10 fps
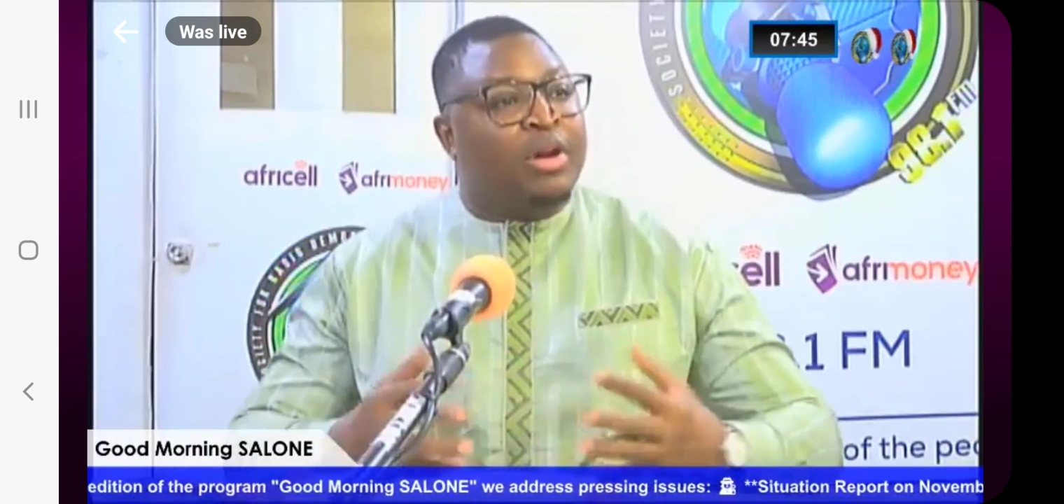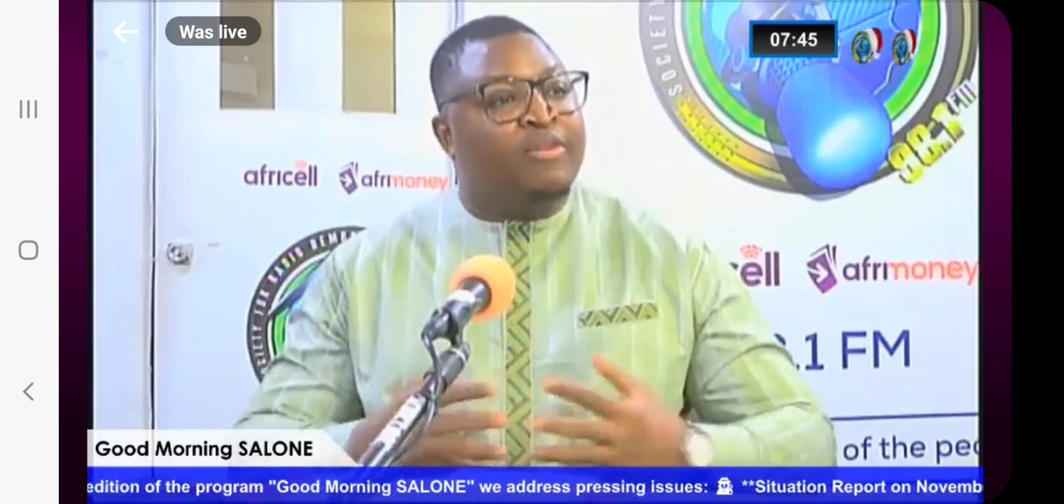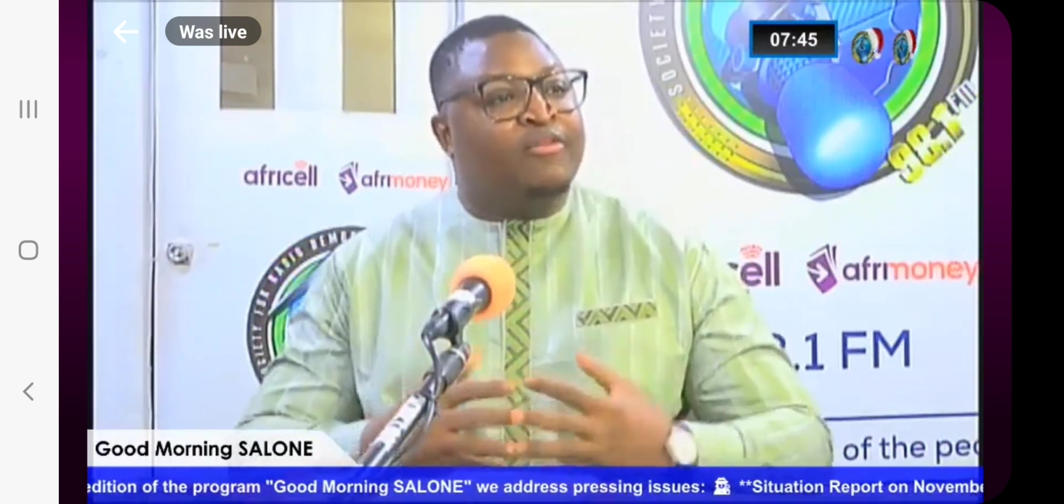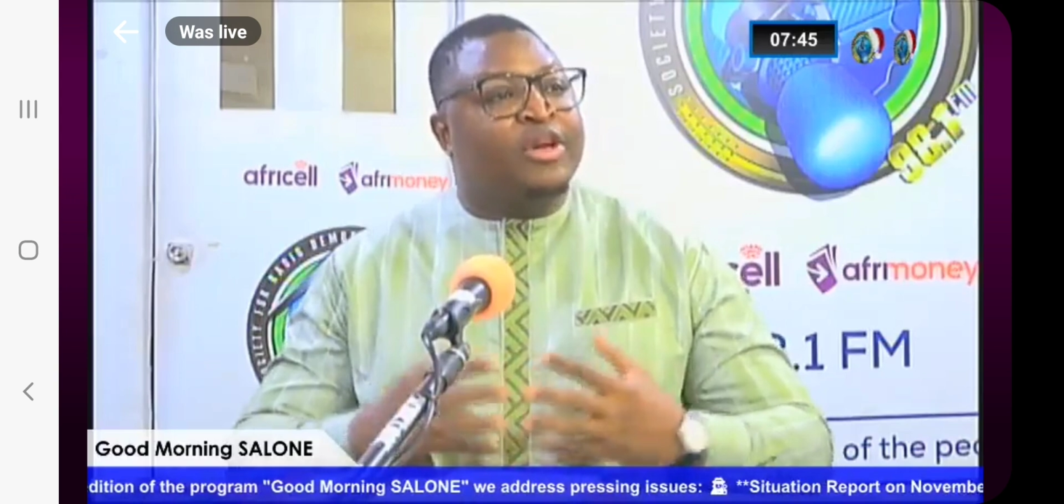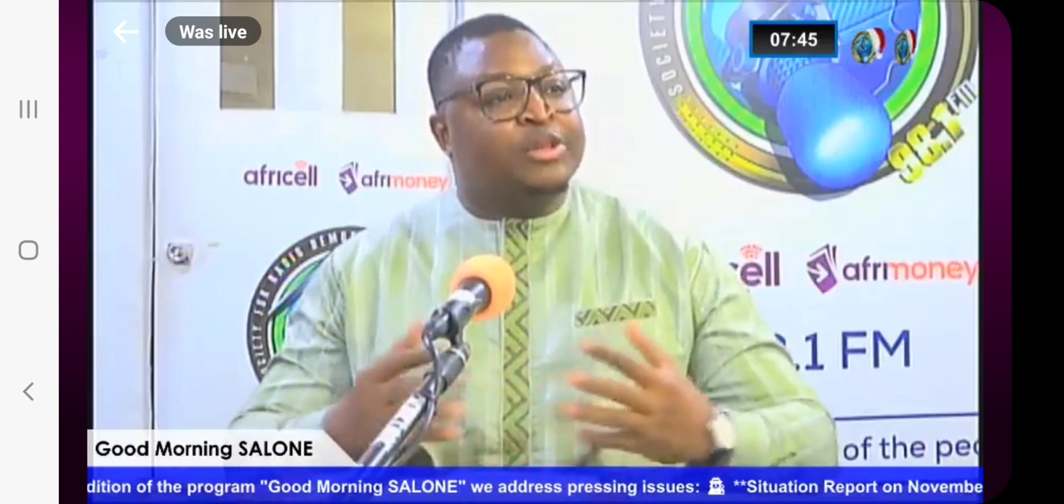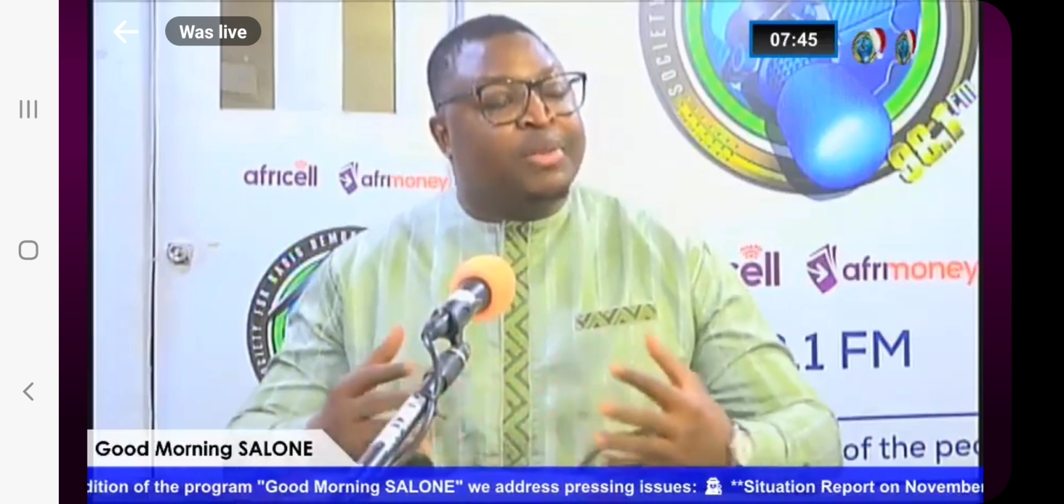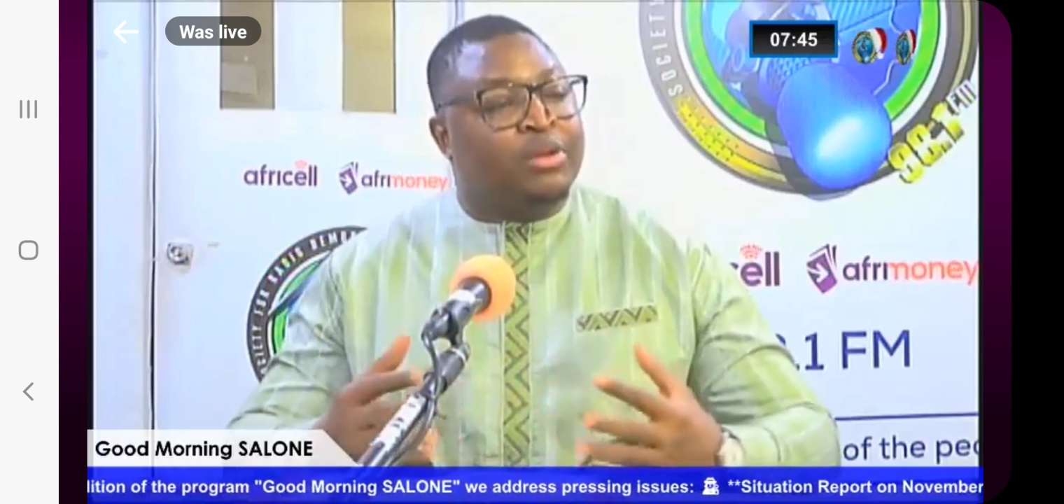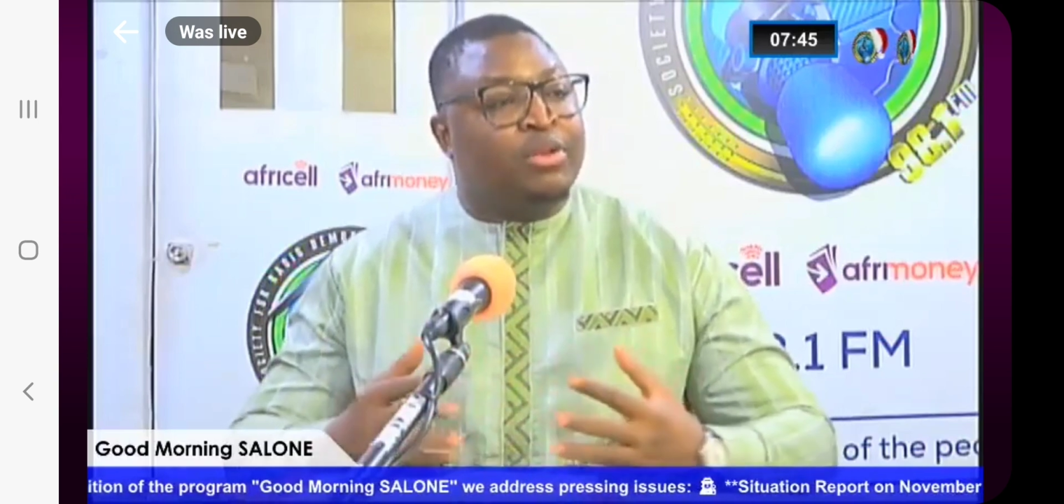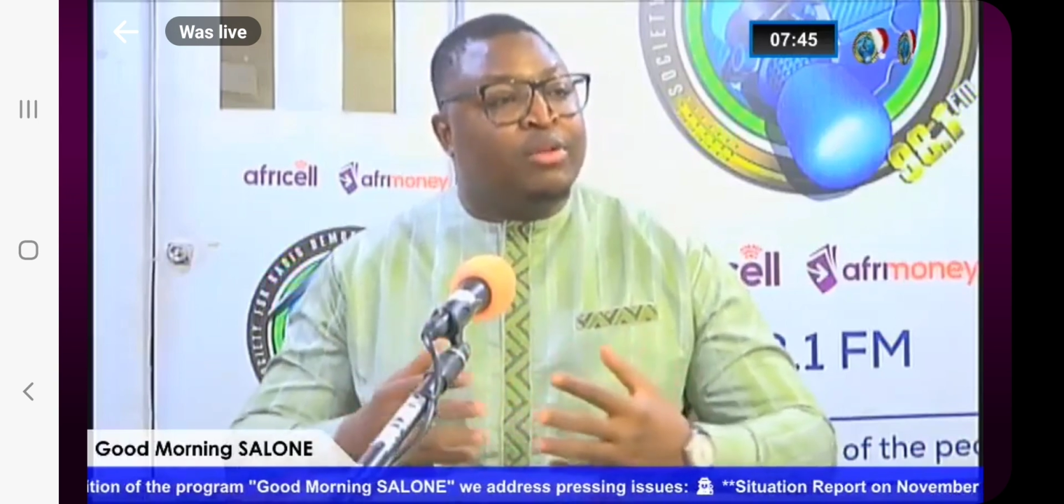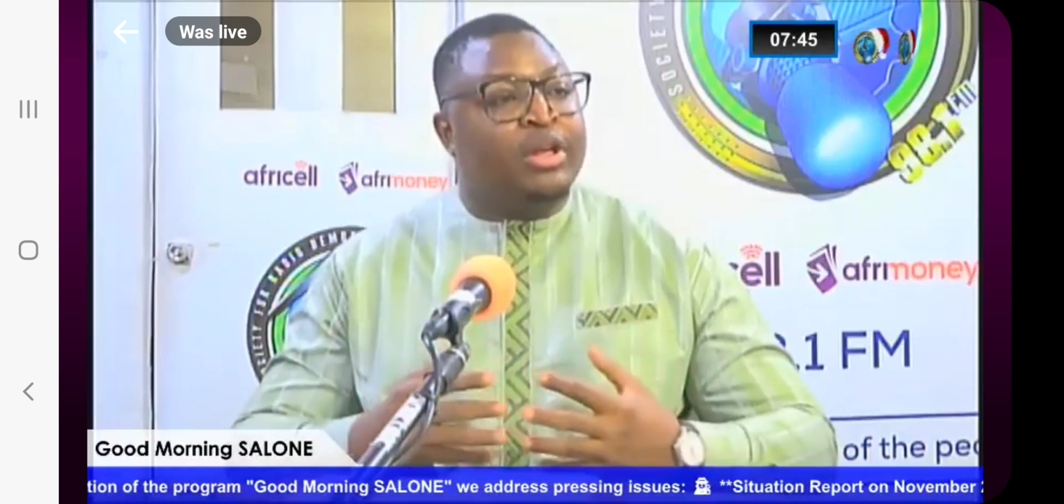to expand the
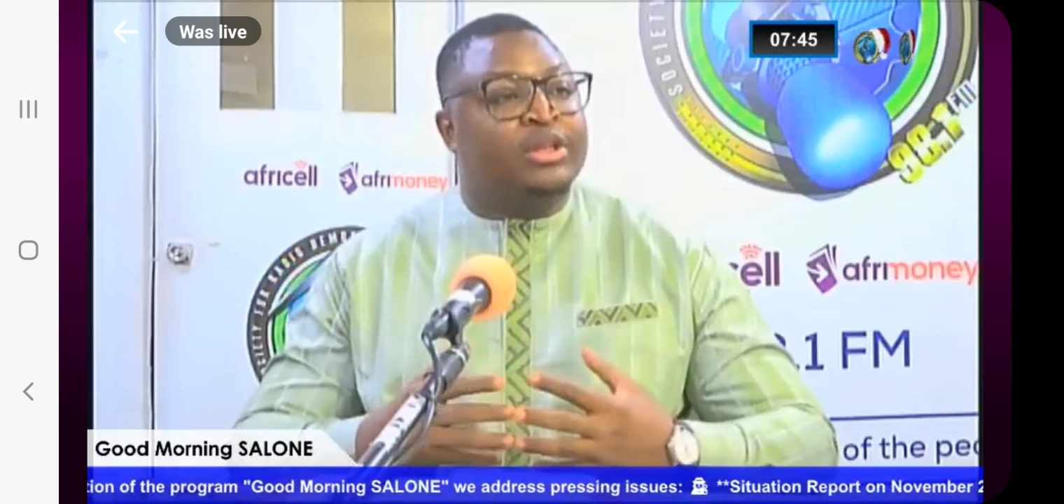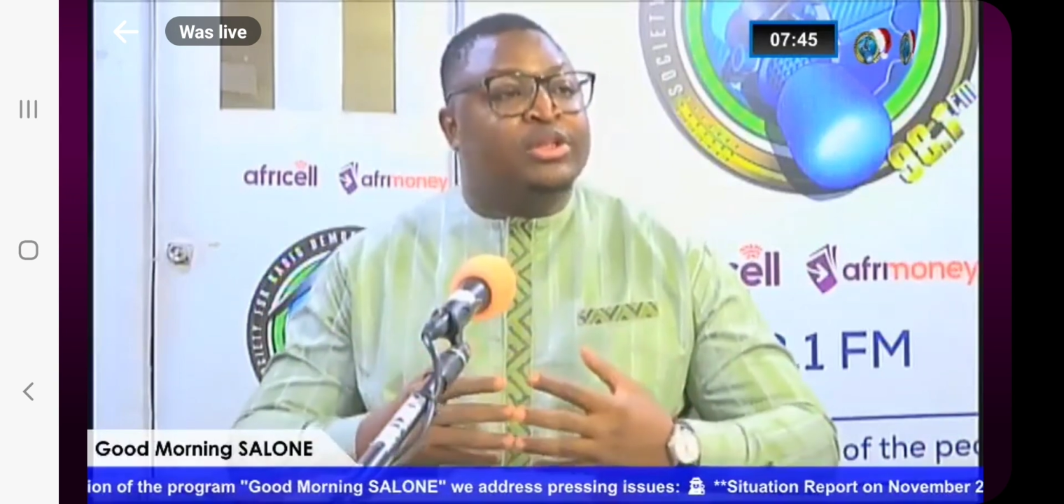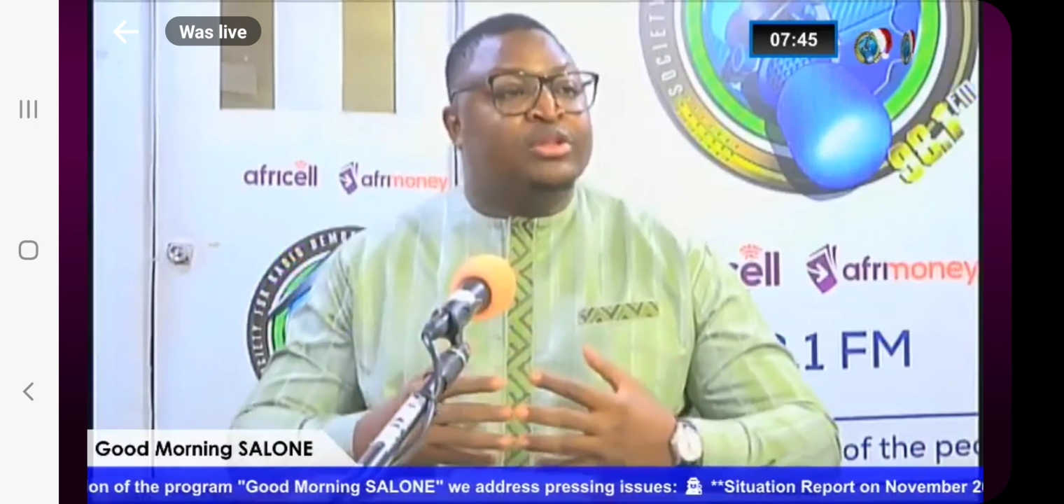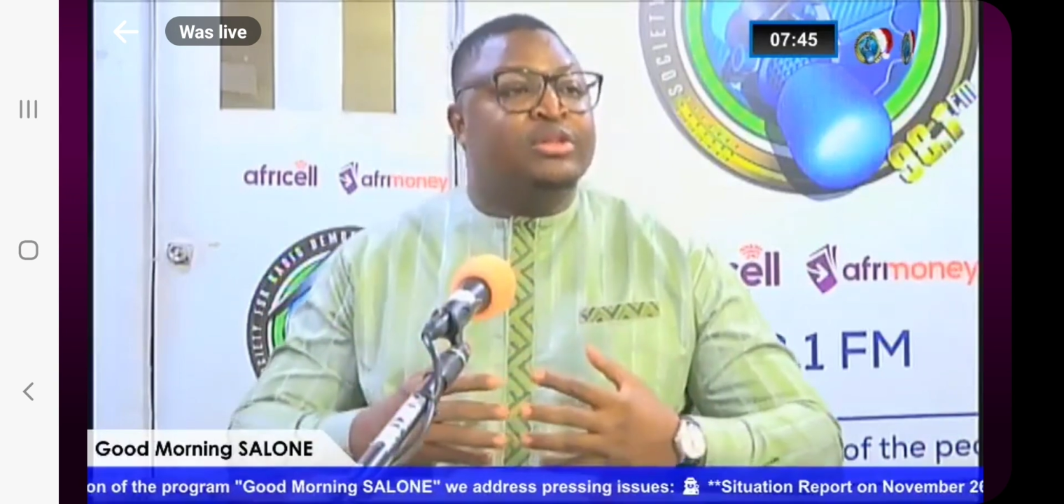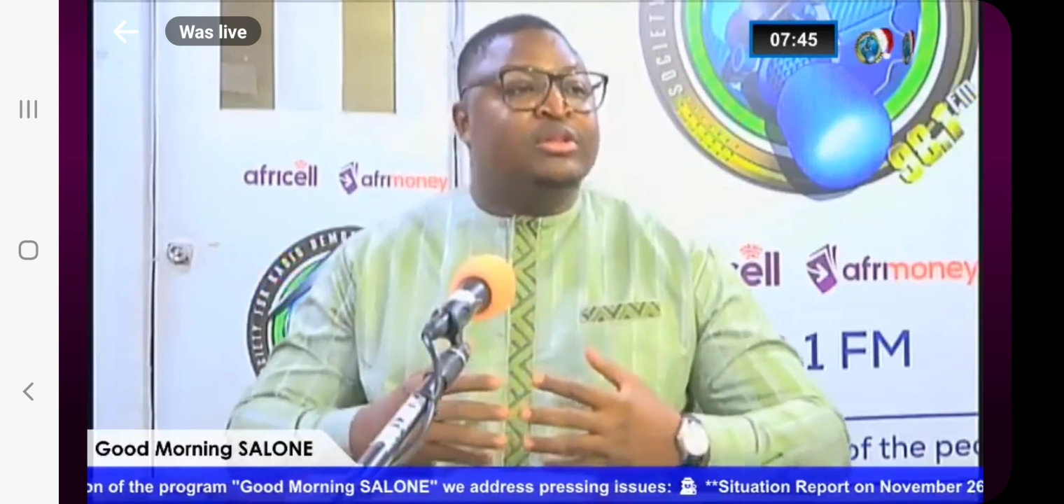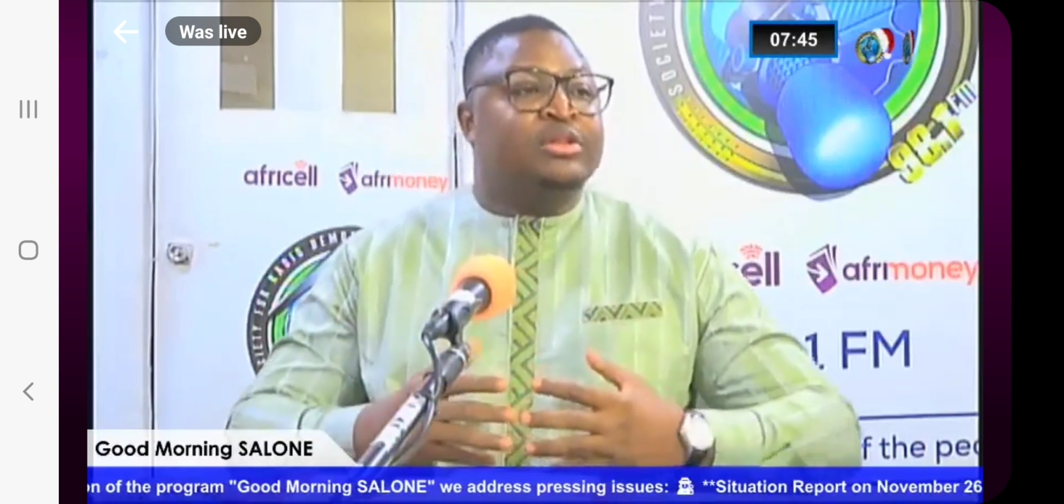relation